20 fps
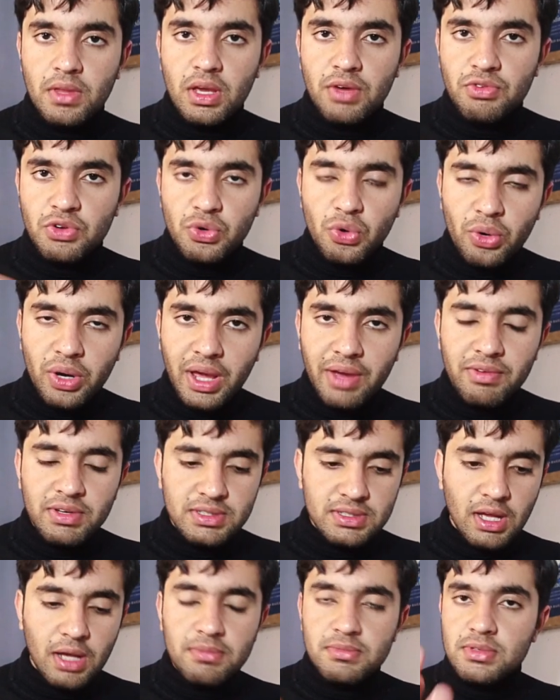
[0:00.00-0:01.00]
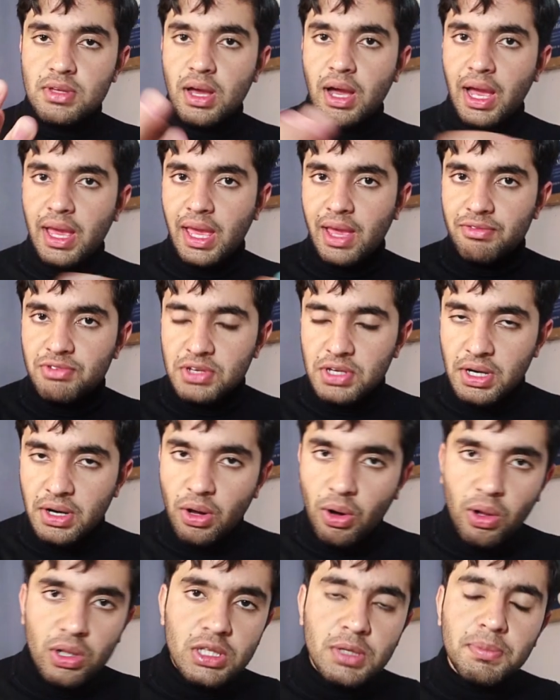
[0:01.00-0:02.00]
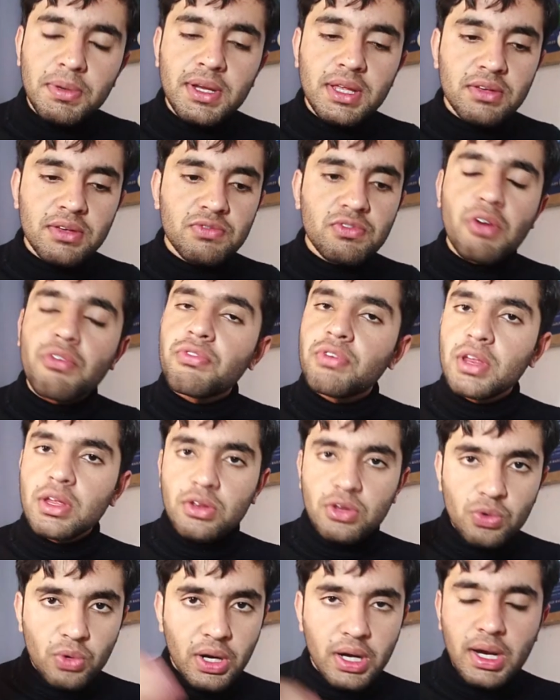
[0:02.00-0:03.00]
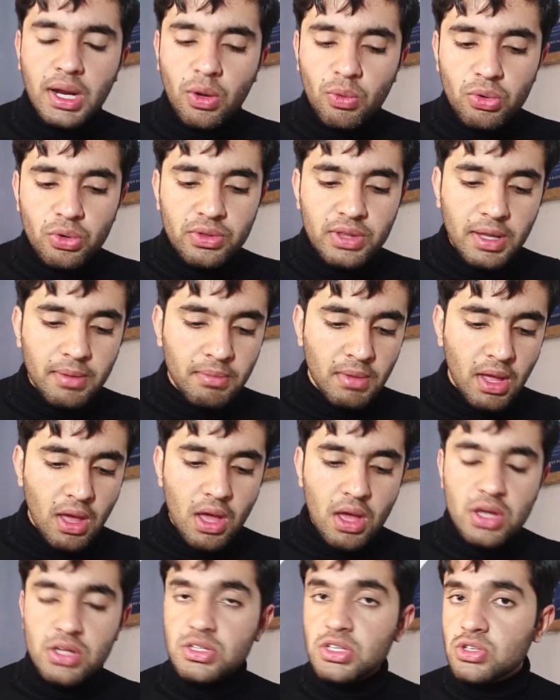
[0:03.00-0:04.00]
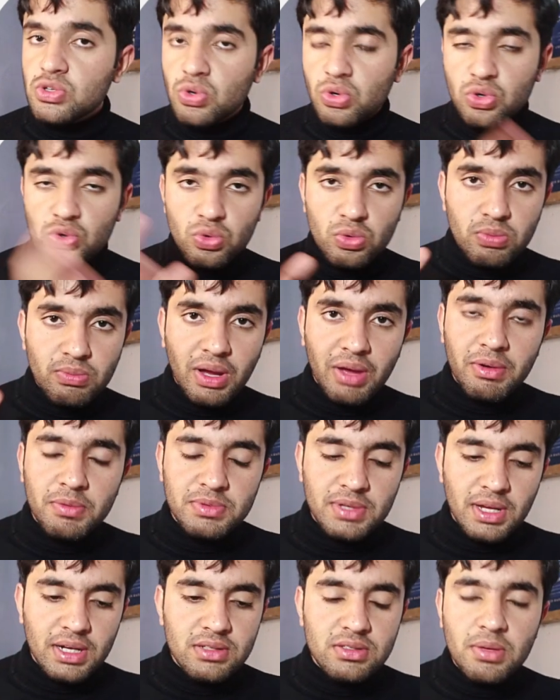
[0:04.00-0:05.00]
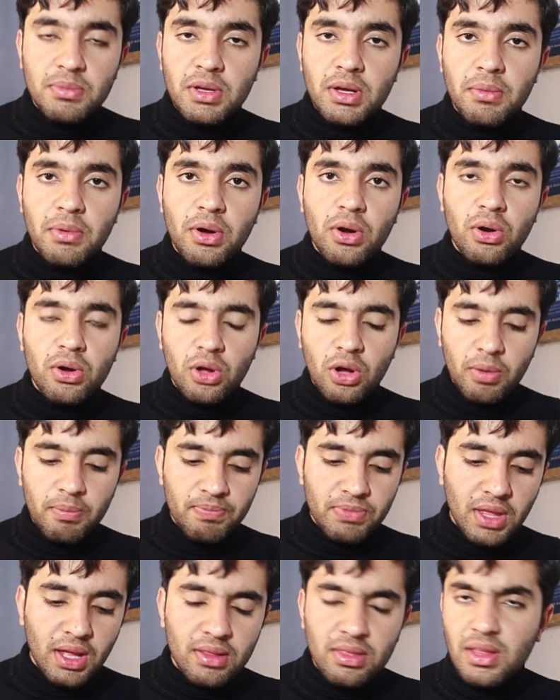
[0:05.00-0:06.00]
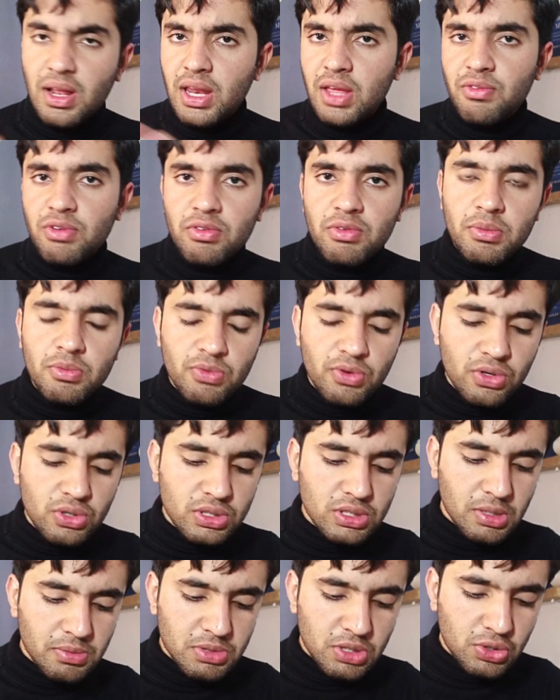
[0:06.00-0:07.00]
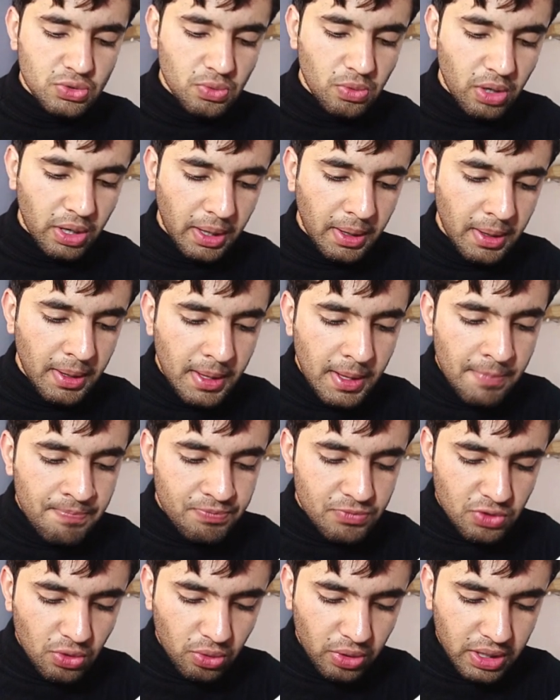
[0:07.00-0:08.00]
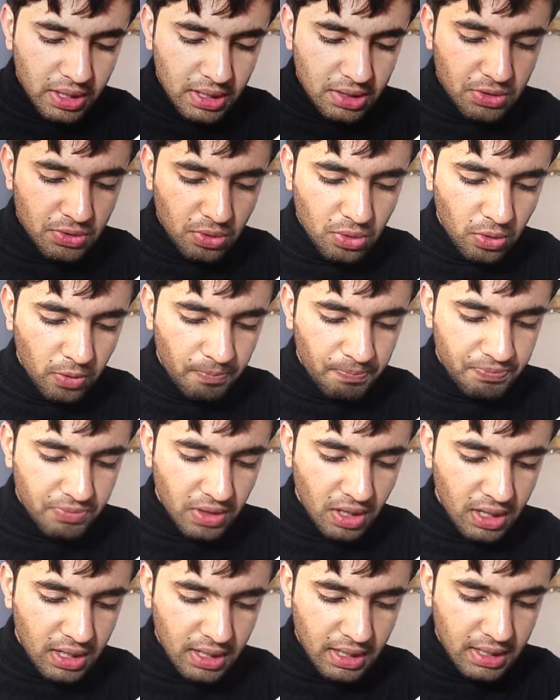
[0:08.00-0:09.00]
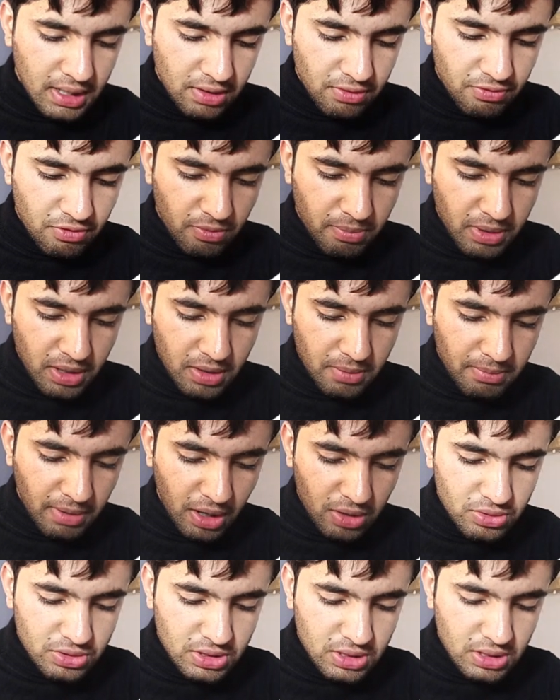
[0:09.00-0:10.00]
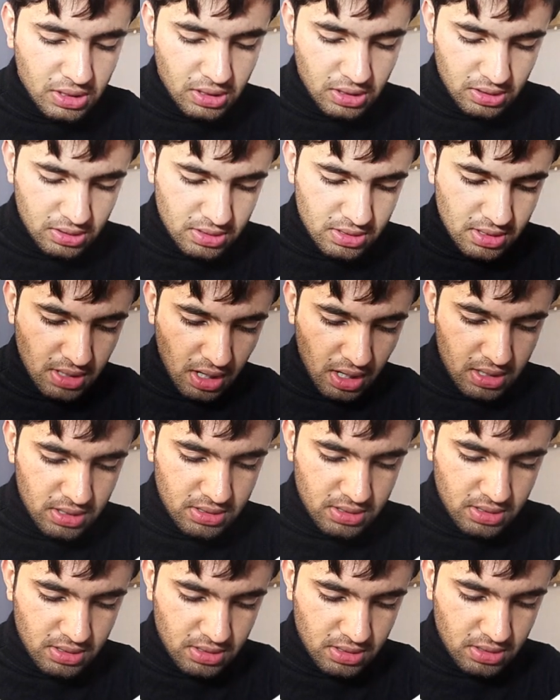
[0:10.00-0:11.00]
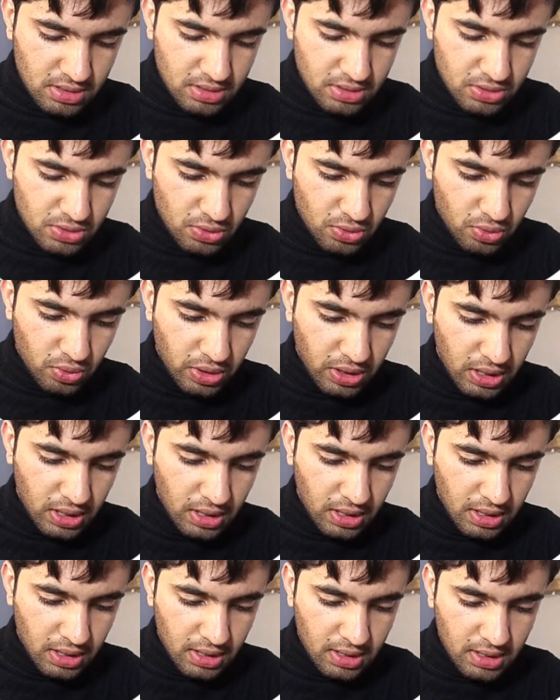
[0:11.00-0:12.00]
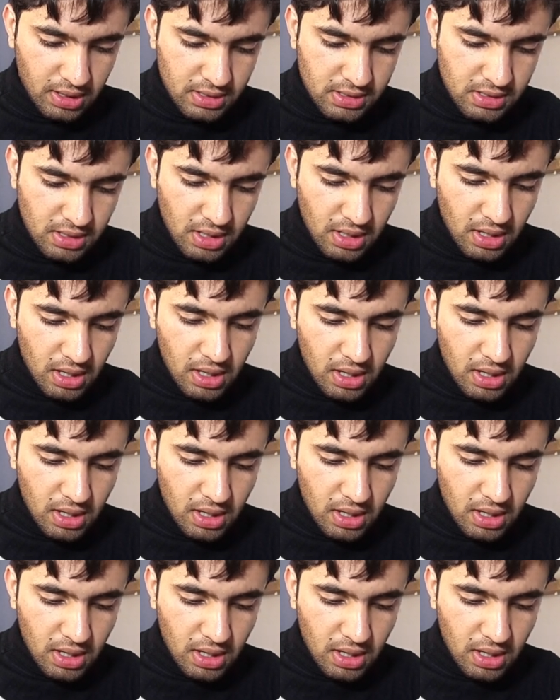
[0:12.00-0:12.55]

If you don't have exams, I have shared all the PDFs for free. You can download them. Just go to my website, semicomment.com, and the link will be in the description too. Okay. So here you go. Here from here, biology starts. So here it is.